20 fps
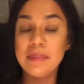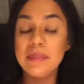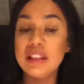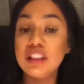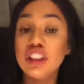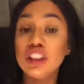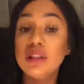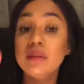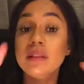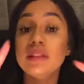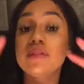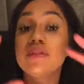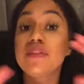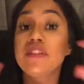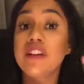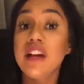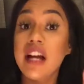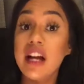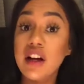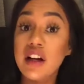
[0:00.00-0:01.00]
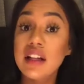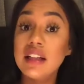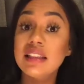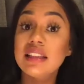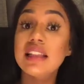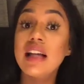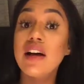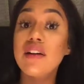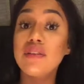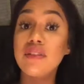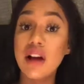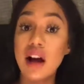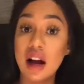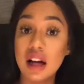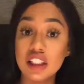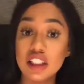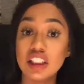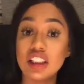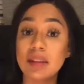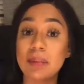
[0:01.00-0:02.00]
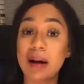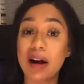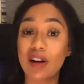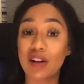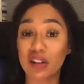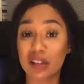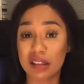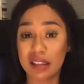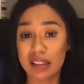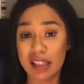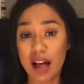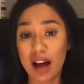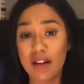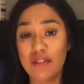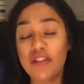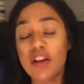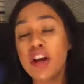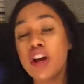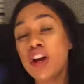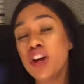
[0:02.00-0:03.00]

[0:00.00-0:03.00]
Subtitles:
but she was very self-conscious about herself.